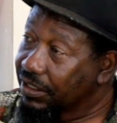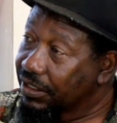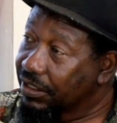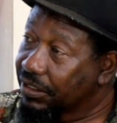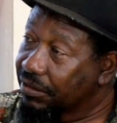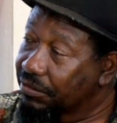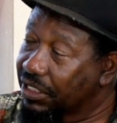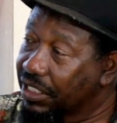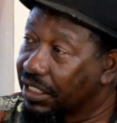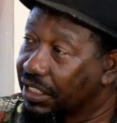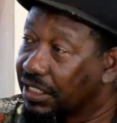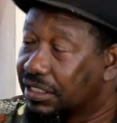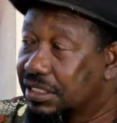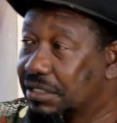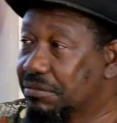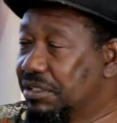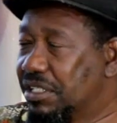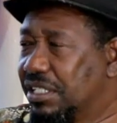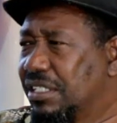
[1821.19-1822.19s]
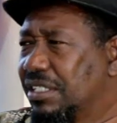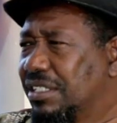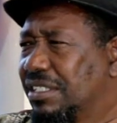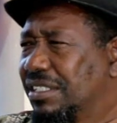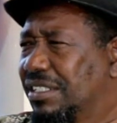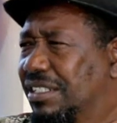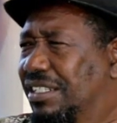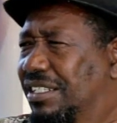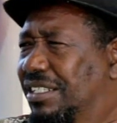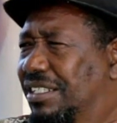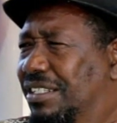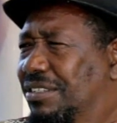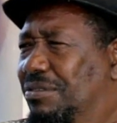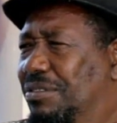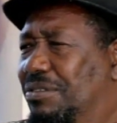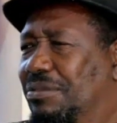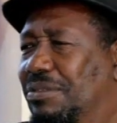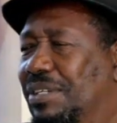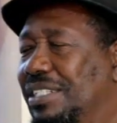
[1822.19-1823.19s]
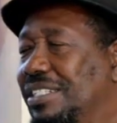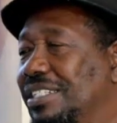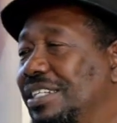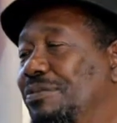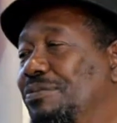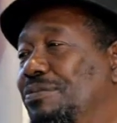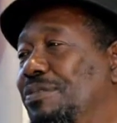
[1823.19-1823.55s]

Because I mean, what if we